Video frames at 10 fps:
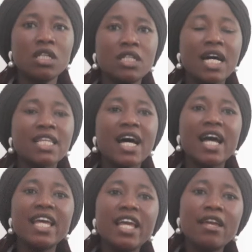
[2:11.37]
that
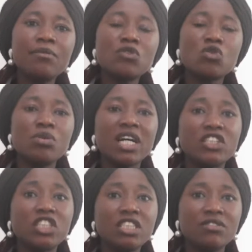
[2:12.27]
are aimed to be
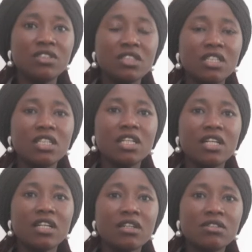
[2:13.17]
achieved in
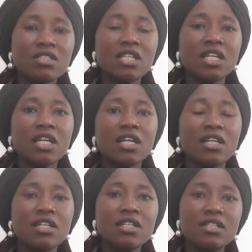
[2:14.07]
the
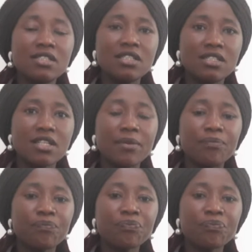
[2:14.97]
healthcare system.